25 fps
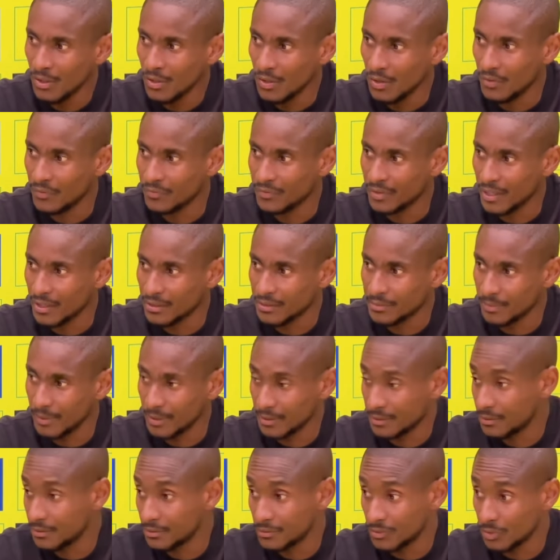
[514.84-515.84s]
of that
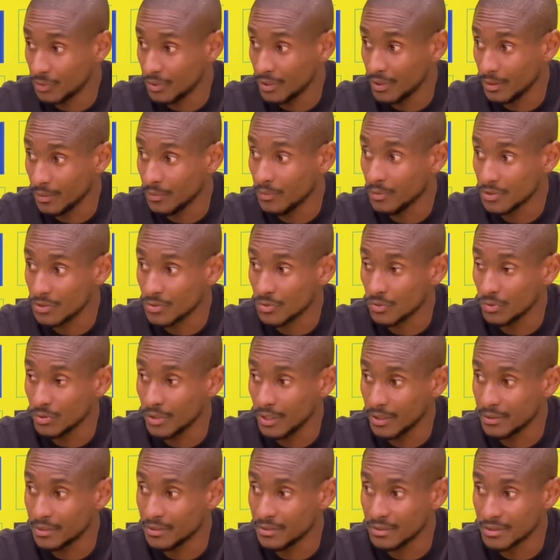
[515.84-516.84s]
but today was good
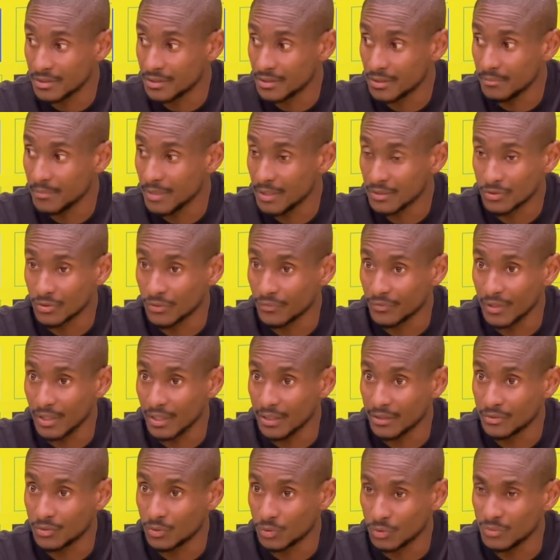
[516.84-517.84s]
i didn't see much of
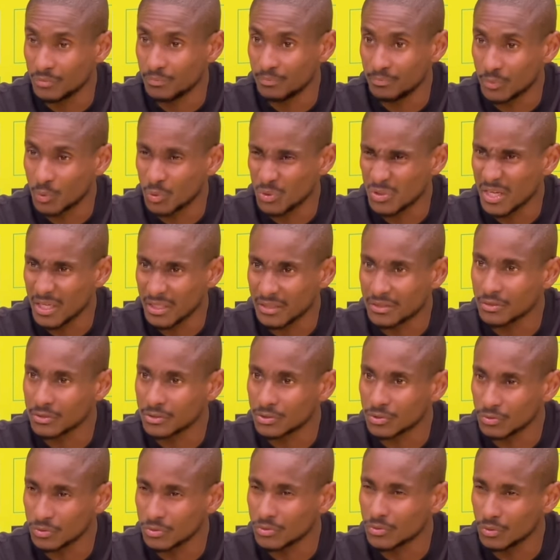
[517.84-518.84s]
that good good
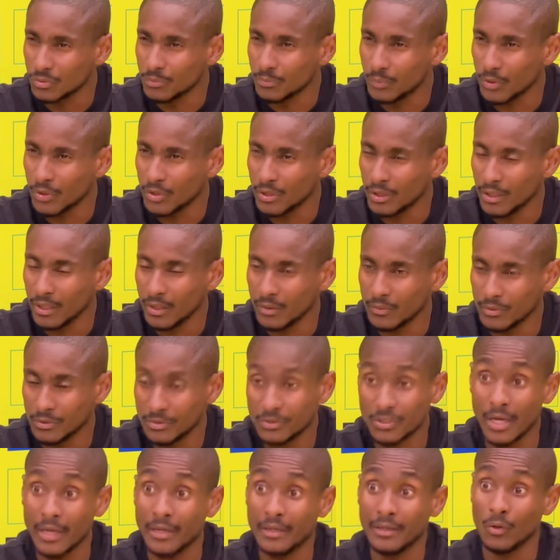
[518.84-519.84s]
attitude good body
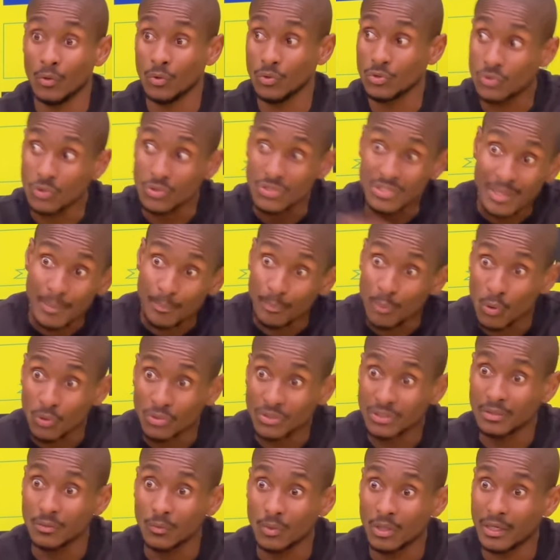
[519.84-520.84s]
language and also
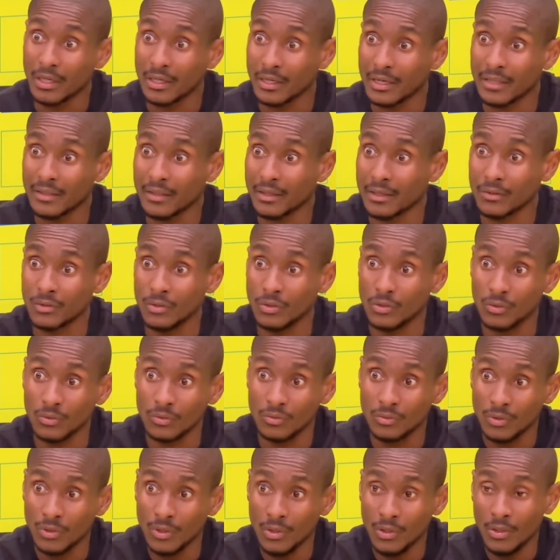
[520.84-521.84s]
supporting one another you
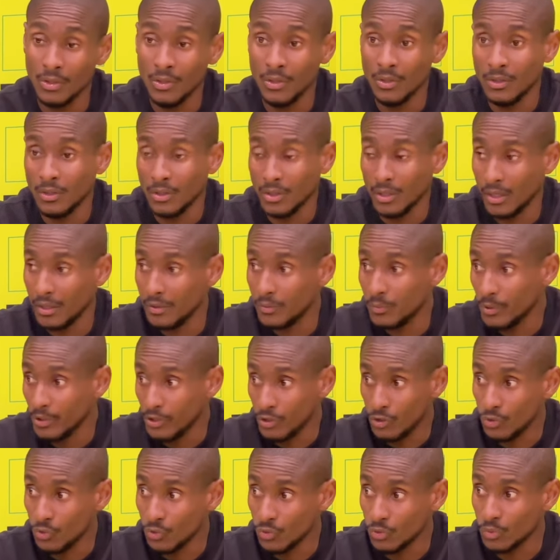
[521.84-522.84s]
know and we
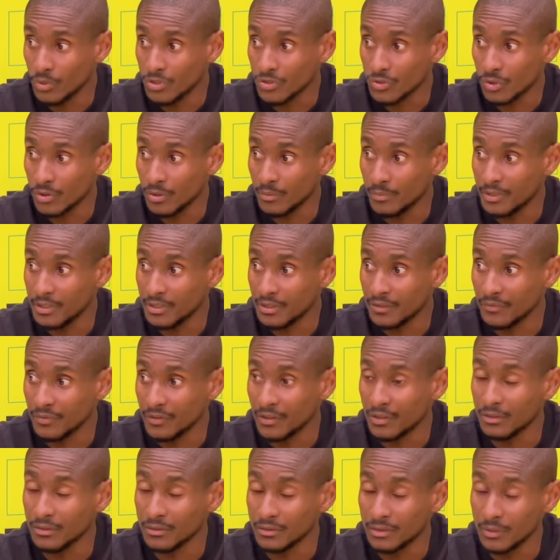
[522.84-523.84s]
knew it was going to be
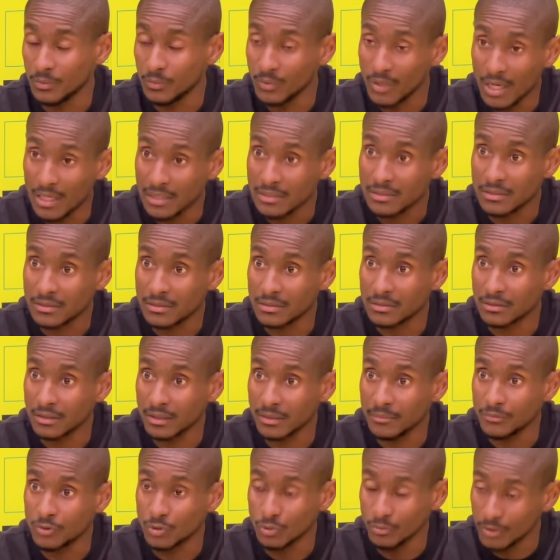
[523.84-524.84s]
difficult and we asked
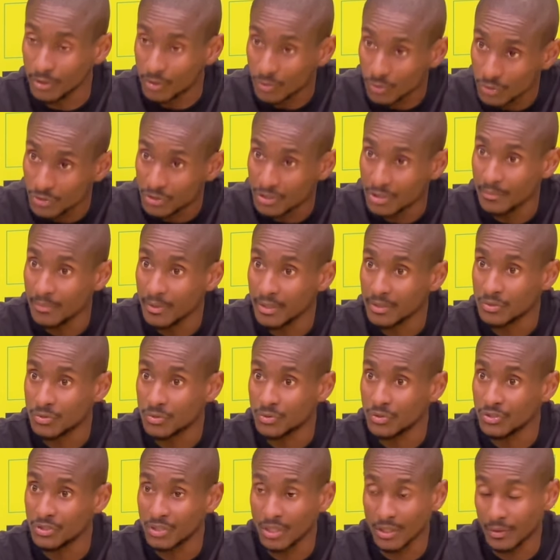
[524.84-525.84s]
them to be good teammates
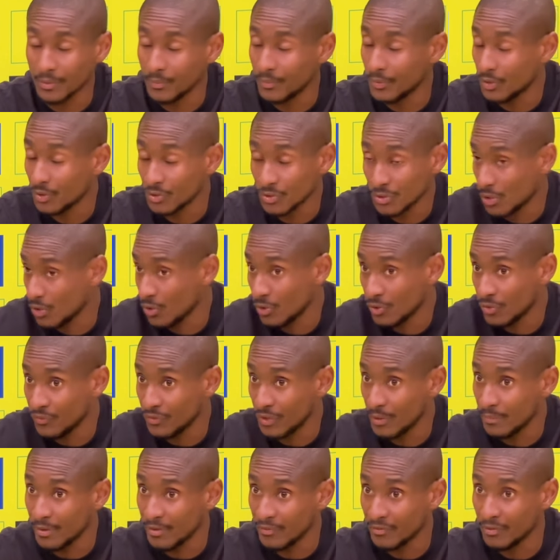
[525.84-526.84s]
to each other because a lot of
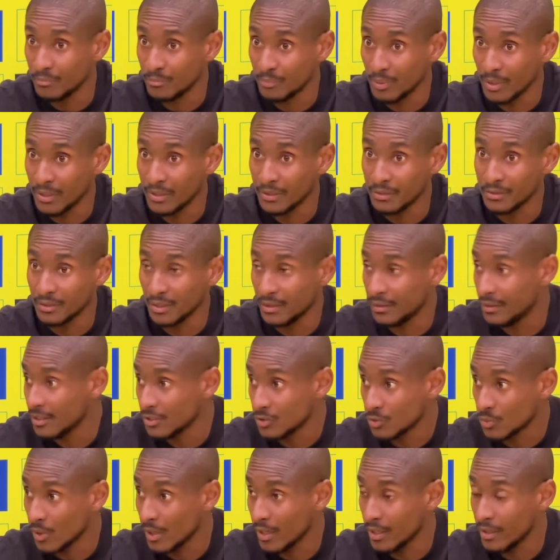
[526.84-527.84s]
them haven't played and
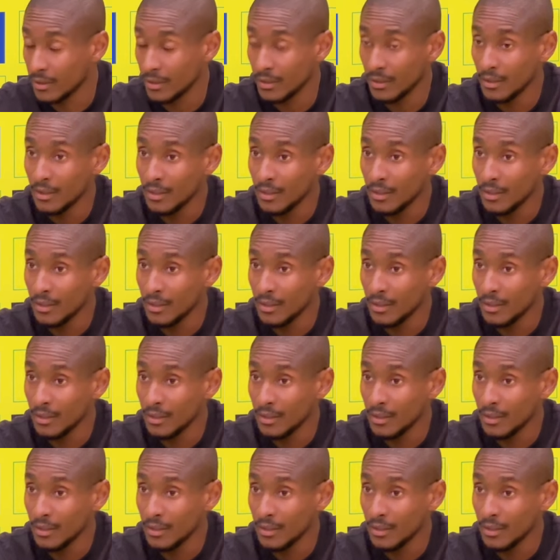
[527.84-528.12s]
that's why